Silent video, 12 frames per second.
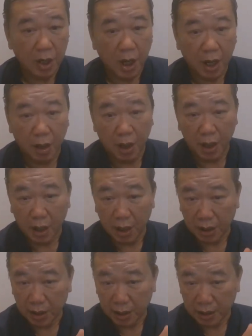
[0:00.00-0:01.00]

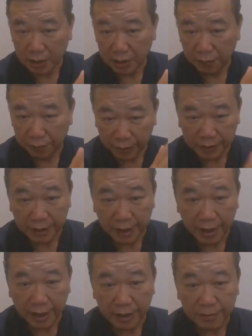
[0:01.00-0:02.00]
The first
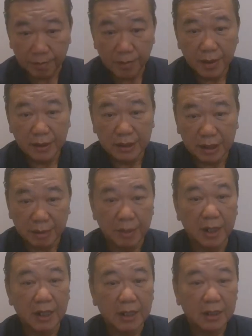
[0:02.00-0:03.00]
theory is
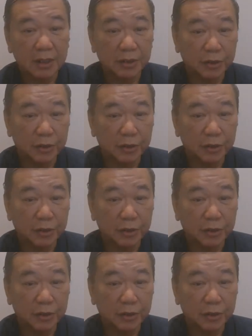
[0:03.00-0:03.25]
similar,